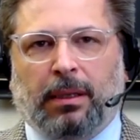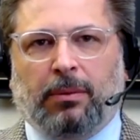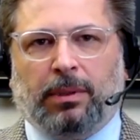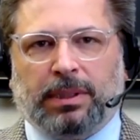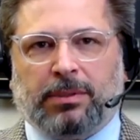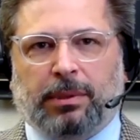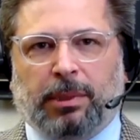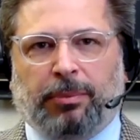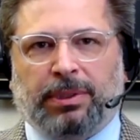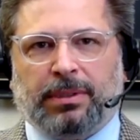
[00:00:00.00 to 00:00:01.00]
was
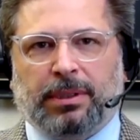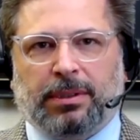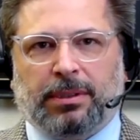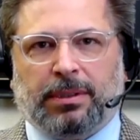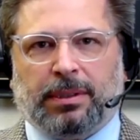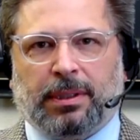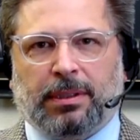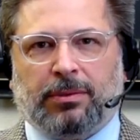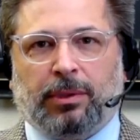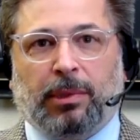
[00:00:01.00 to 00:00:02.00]
extremely prestigious and
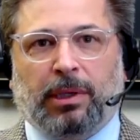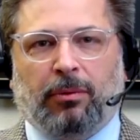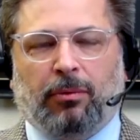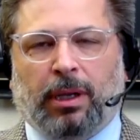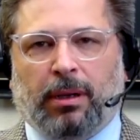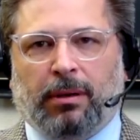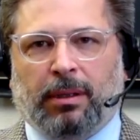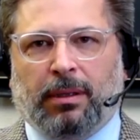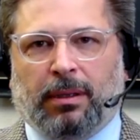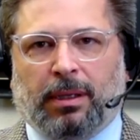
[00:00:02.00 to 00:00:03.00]
extremely rare
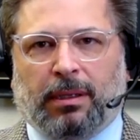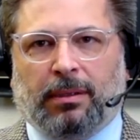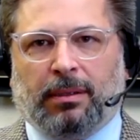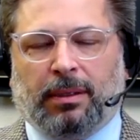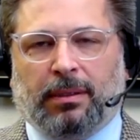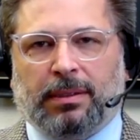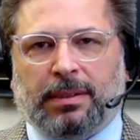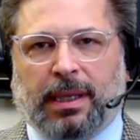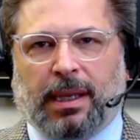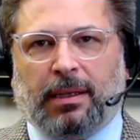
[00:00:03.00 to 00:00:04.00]
in, in the
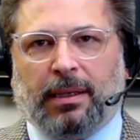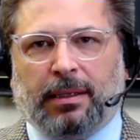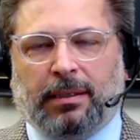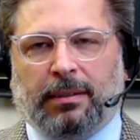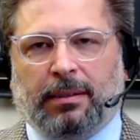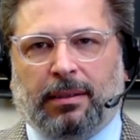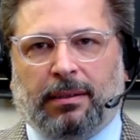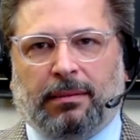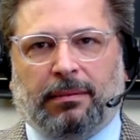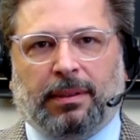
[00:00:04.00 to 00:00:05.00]
style and in,
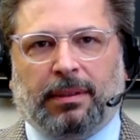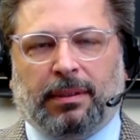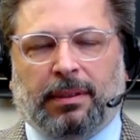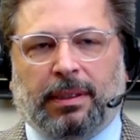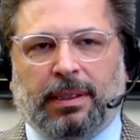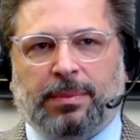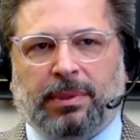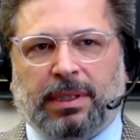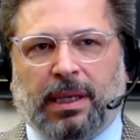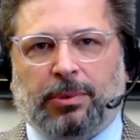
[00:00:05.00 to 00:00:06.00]
the, in, in its
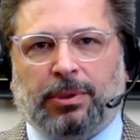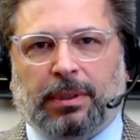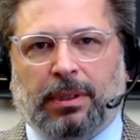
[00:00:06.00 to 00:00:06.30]
perception.